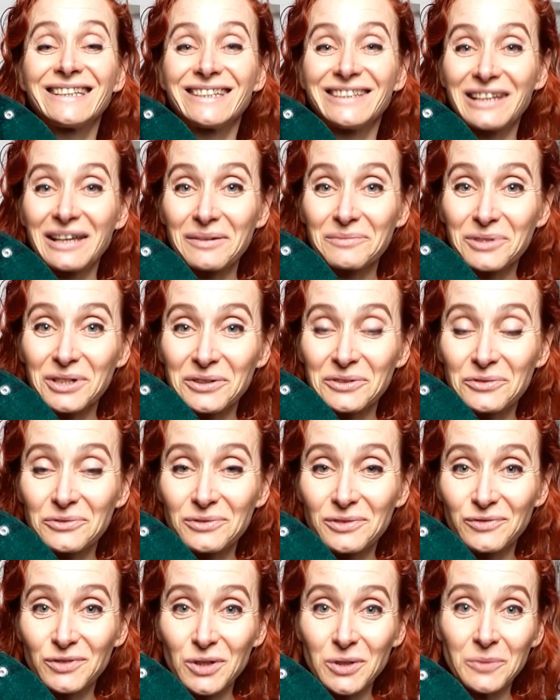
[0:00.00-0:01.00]
Today I'm going to
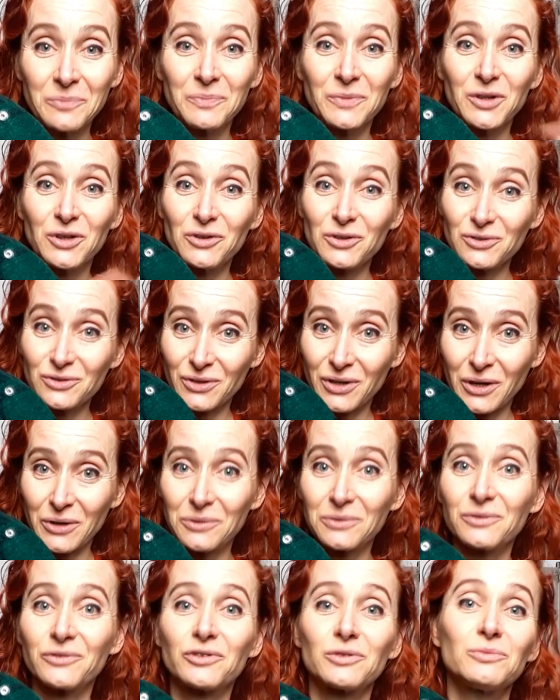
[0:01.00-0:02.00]
review Yuzu
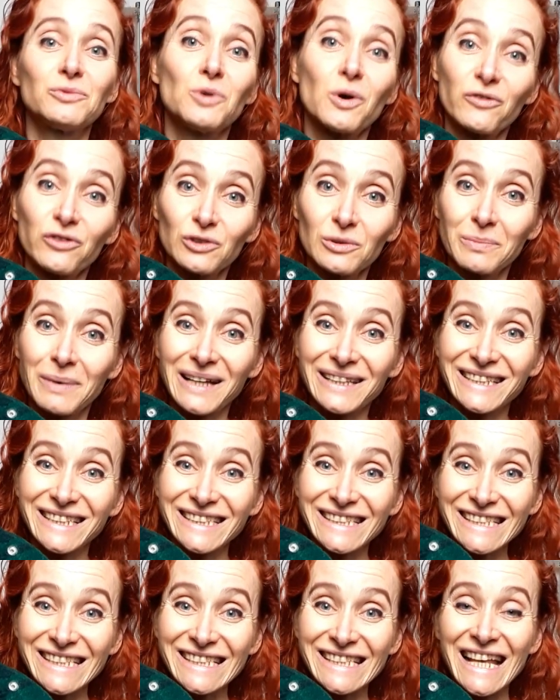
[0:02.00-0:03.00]
Coat from Waffle
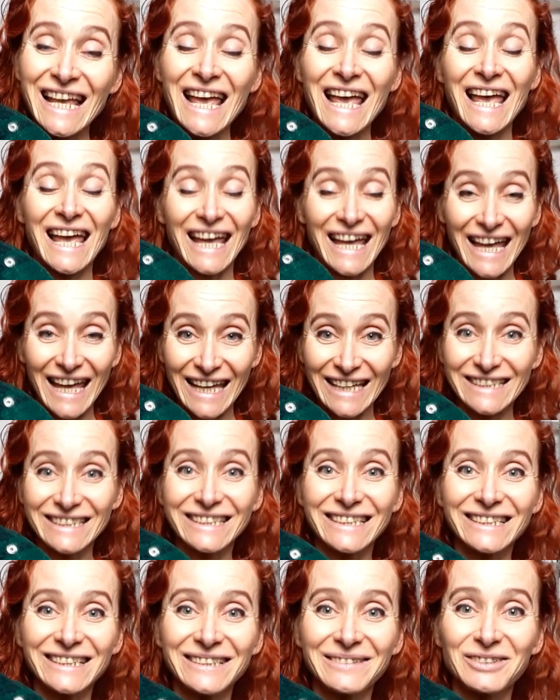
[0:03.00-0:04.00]
Patterns
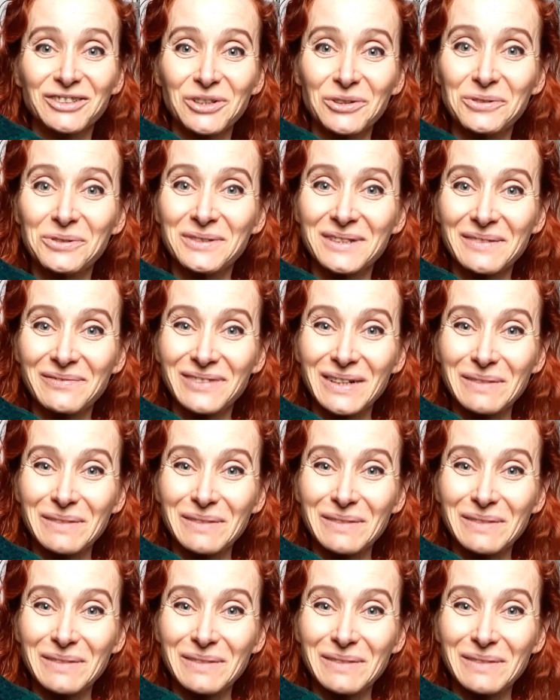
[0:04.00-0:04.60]
and show you some